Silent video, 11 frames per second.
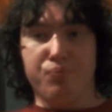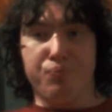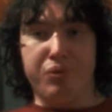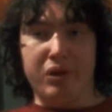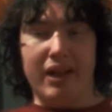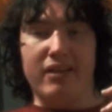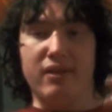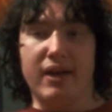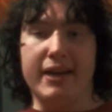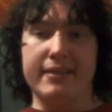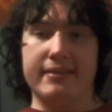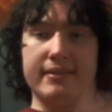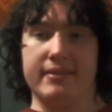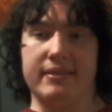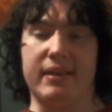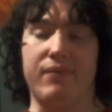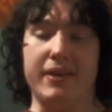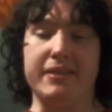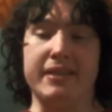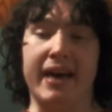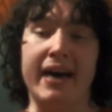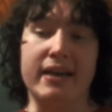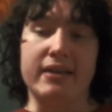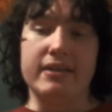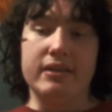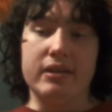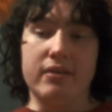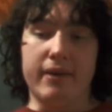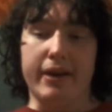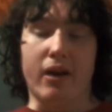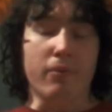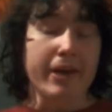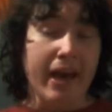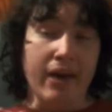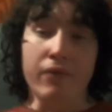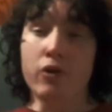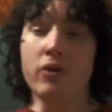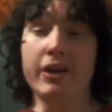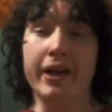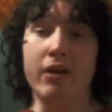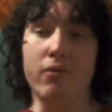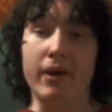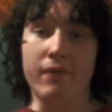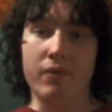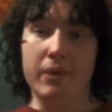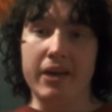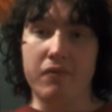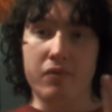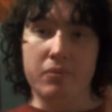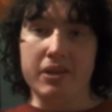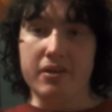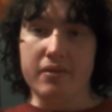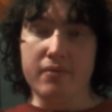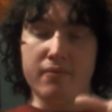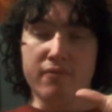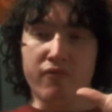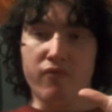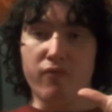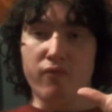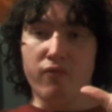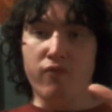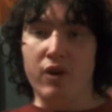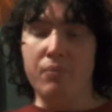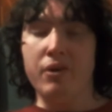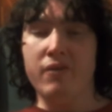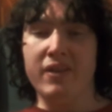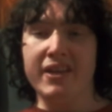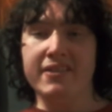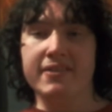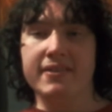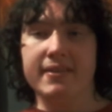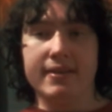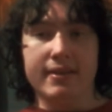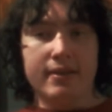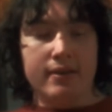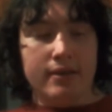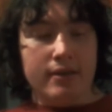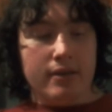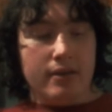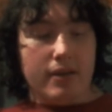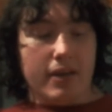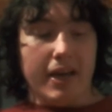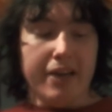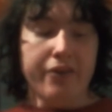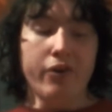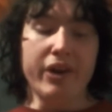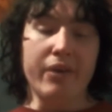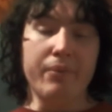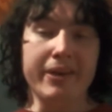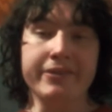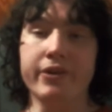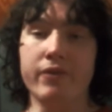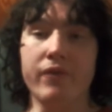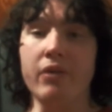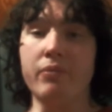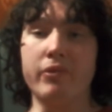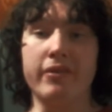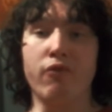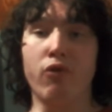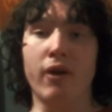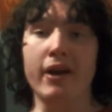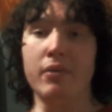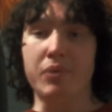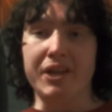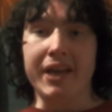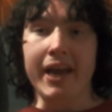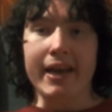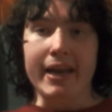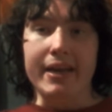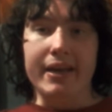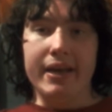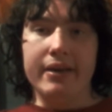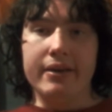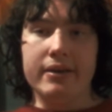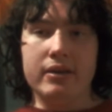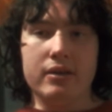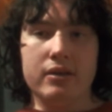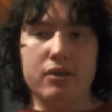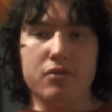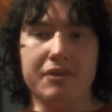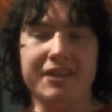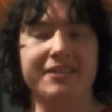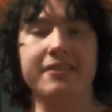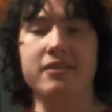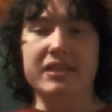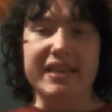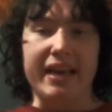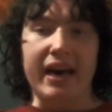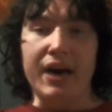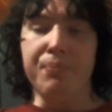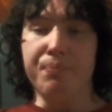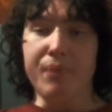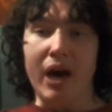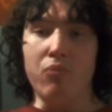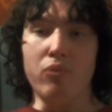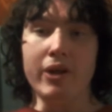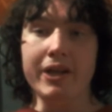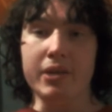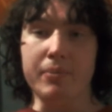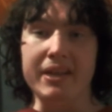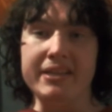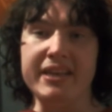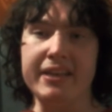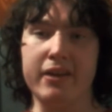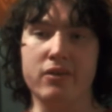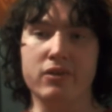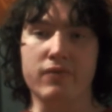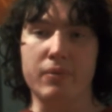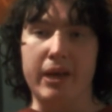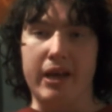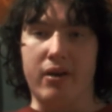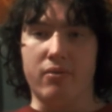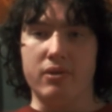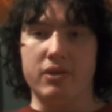plot lines and stuff like that? Like, are we ever going to get away from that from movies? And knowing that makes your film incredibly dated. Like, seriously, I'm willing to bet 10 years from now,